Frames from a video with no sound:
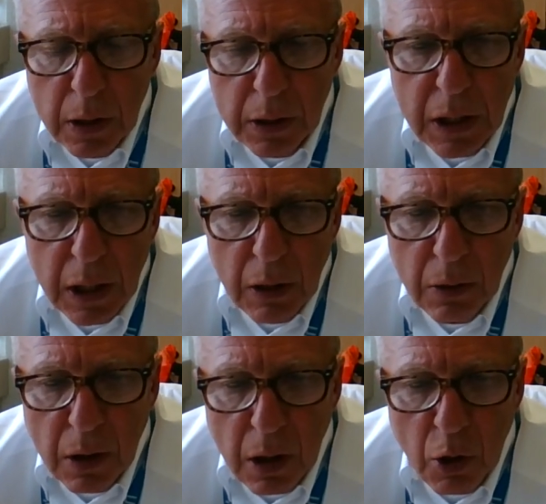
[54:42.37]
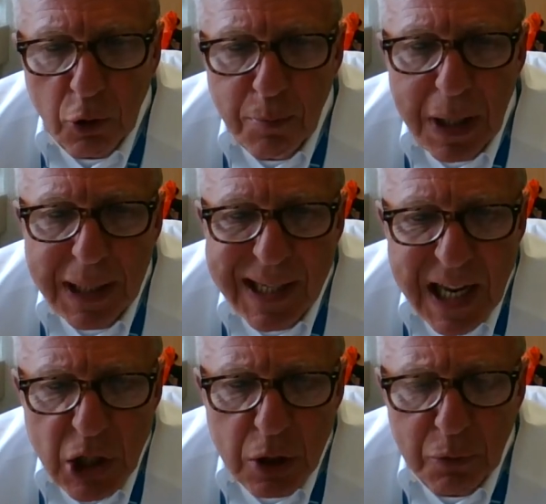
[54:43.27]
uh, needing a, a, lot of
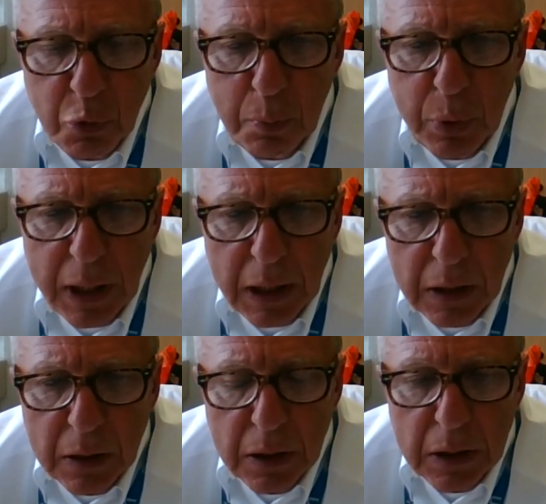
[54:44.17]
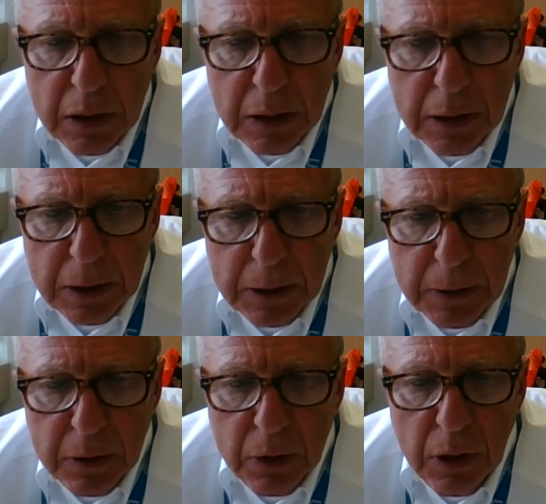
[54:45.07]
medication for pain.
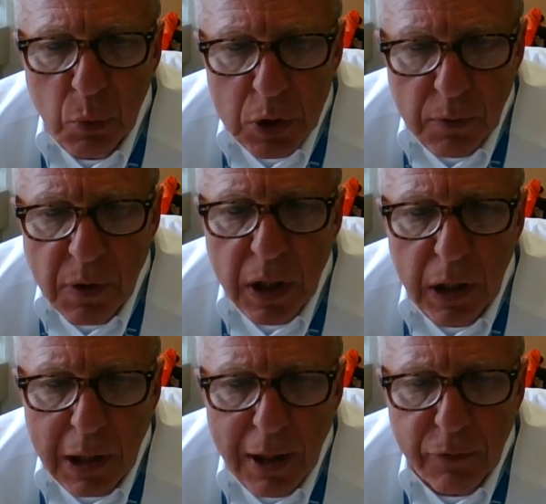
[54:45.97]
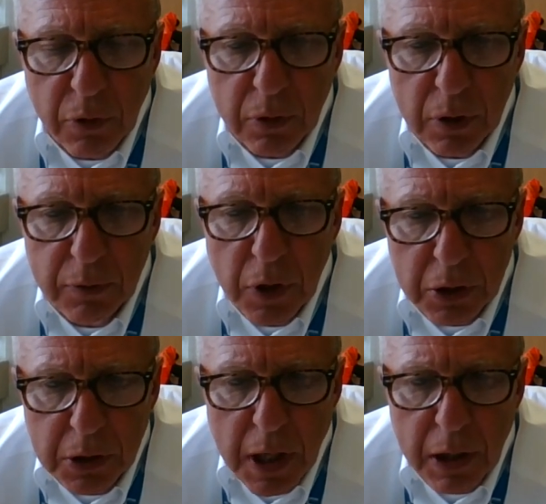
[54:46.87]
Uh, he was a very clever
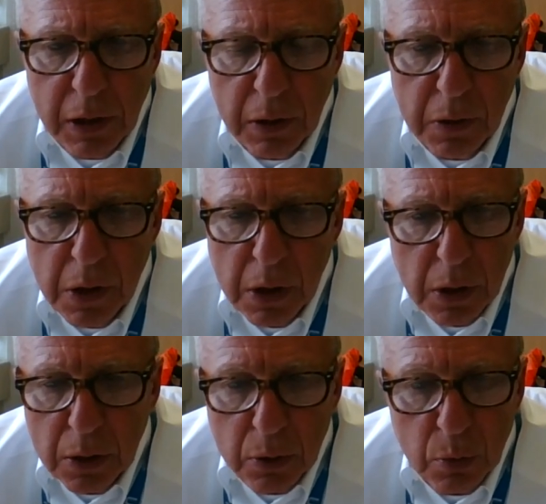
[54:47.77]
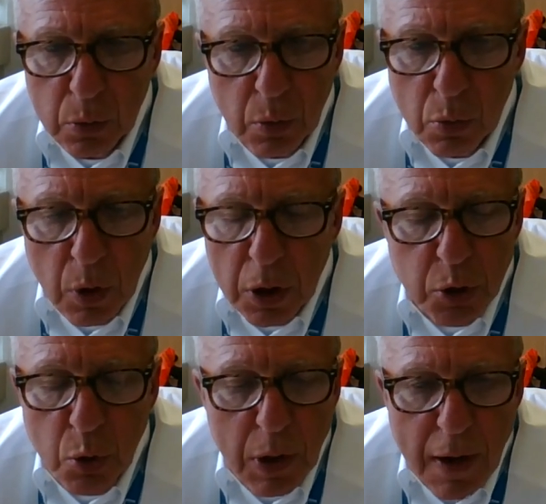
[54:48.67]
veterinarian who, who
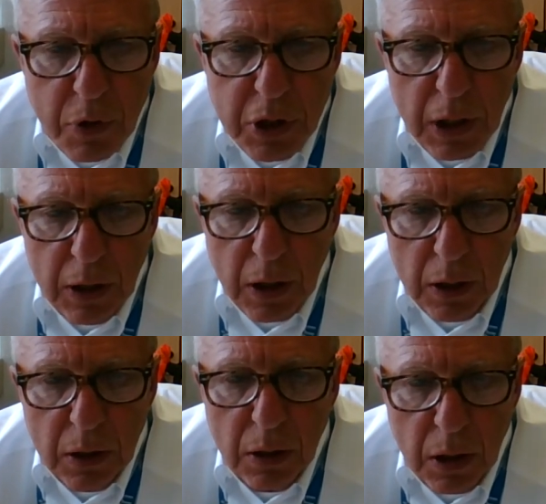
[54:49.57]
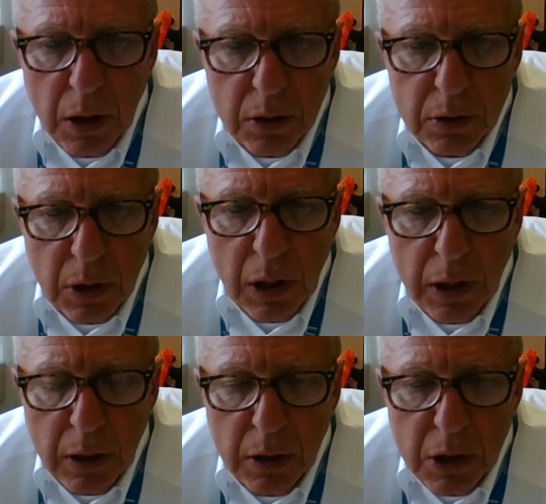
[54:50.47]
understood everything, and he
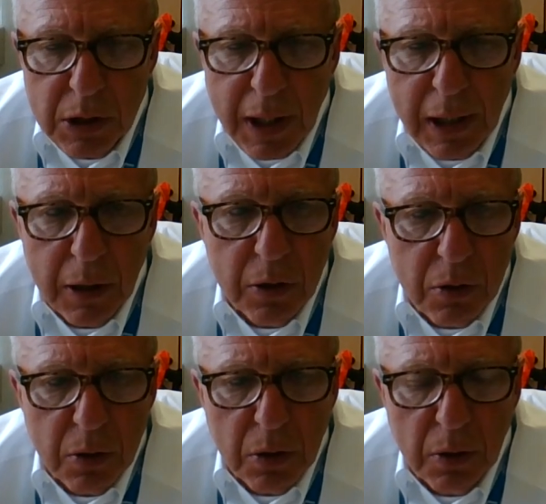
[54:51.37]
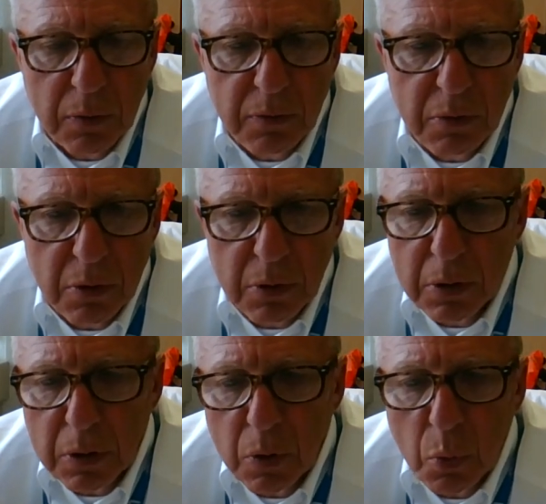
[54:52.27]
really decided uh,
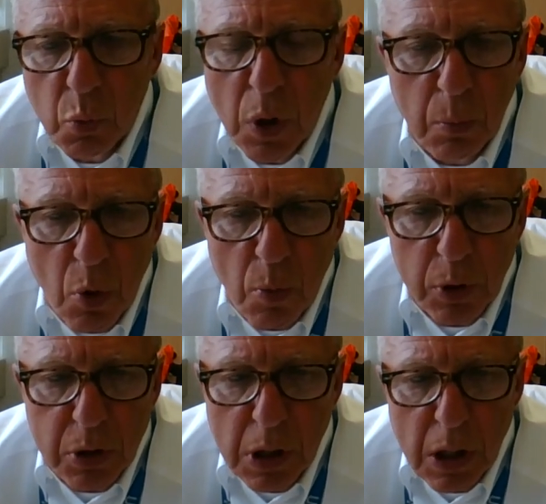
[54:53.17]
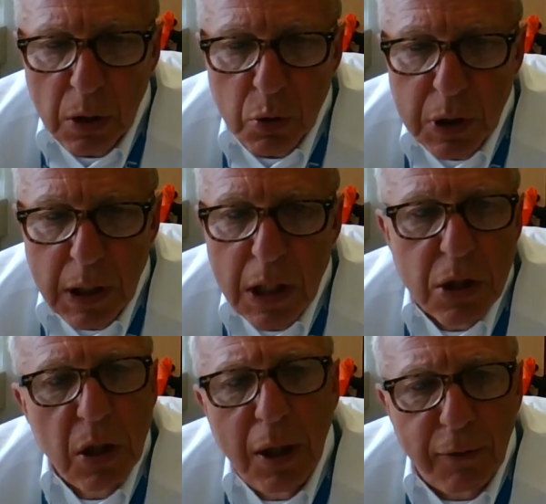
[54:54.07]
uh, on one moment to say
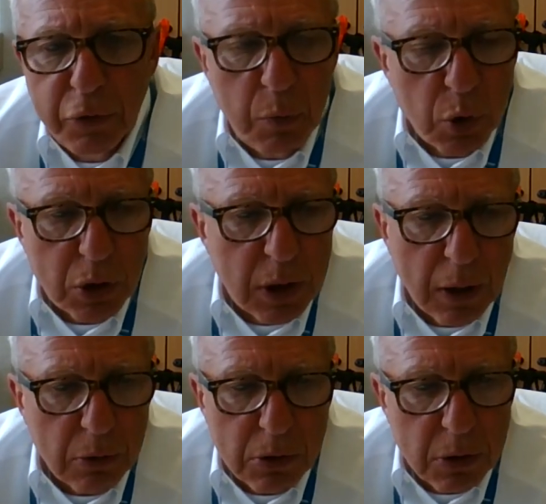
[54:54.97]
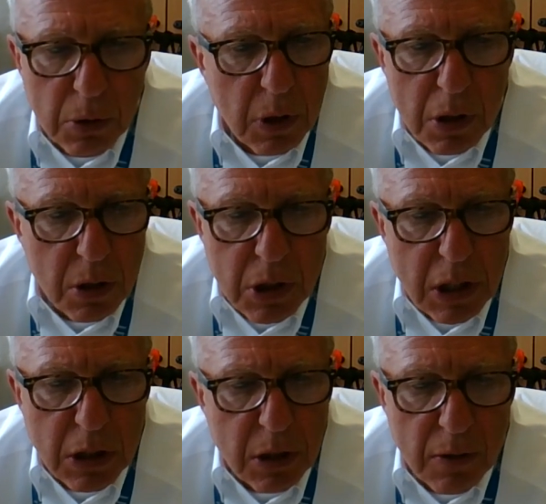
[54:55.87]
it's enough. He was around uh,
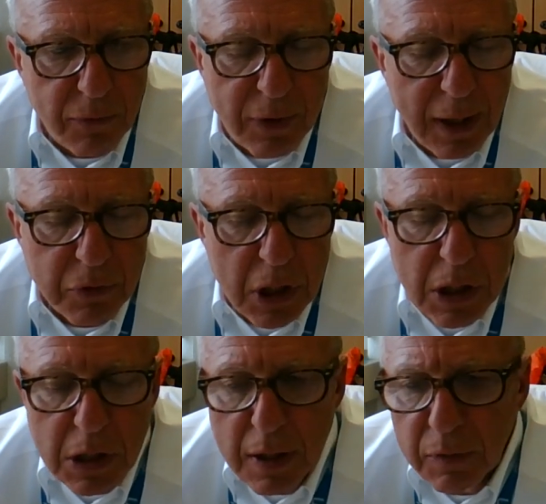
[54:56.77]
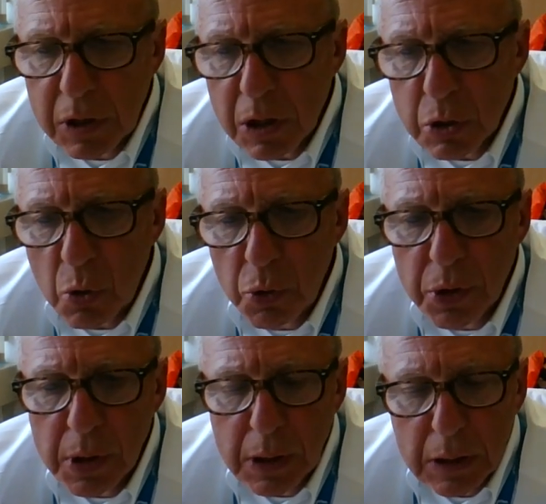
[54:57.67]
65, 67 years
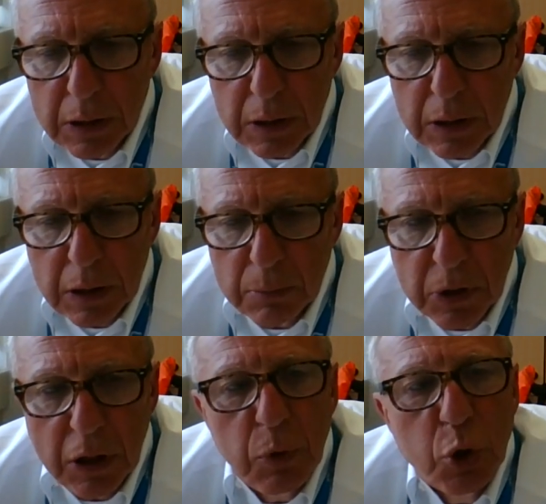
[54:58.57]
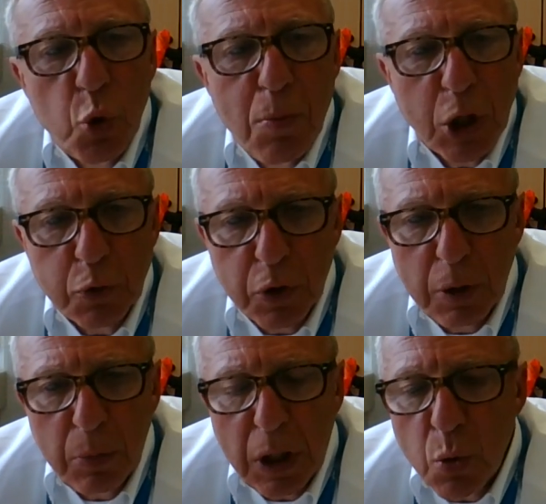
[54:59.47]
old. Uh, but it was too much for
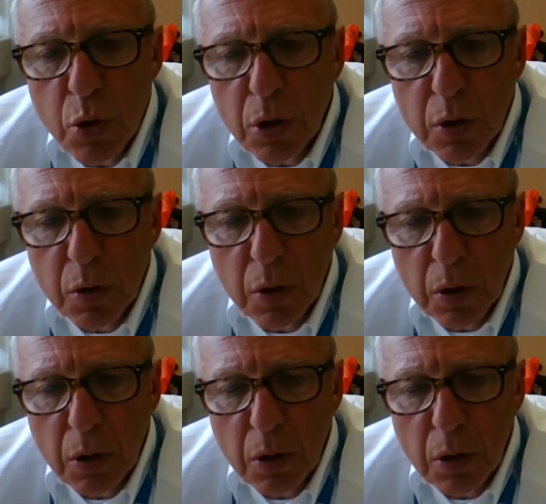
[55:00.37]
him. He couldn't.